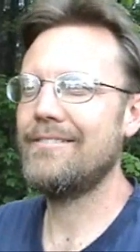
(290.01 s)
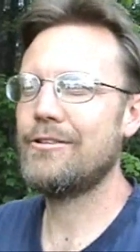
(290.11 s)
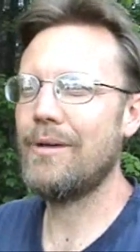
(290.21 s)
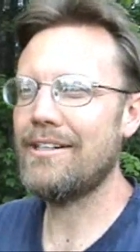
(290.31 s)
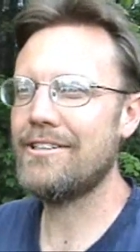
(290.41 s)

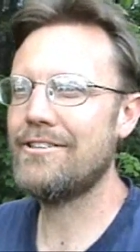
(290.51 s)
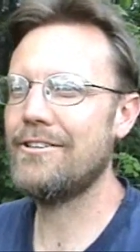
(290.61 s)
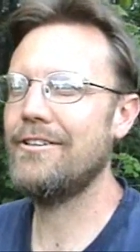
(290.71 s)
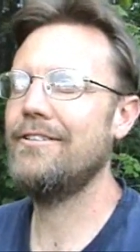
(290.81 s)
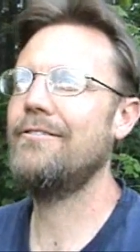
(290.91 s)
dress a
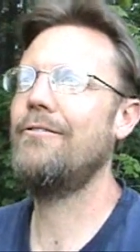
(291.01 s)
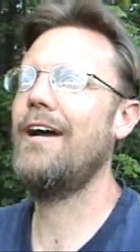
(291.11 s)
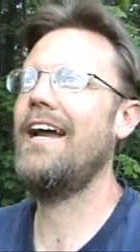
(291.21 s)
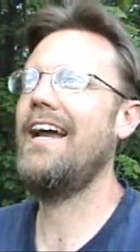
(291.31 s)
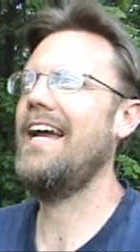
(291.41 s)
certain
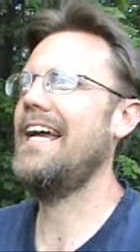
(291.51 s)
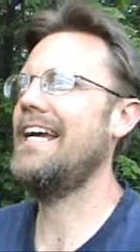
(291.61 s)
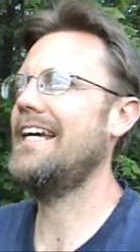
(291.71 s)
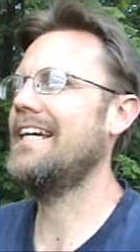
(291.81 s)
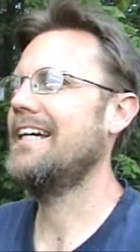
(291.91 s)

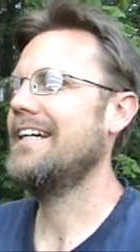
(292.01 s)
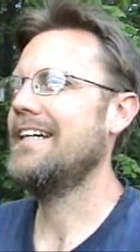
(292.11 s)
way.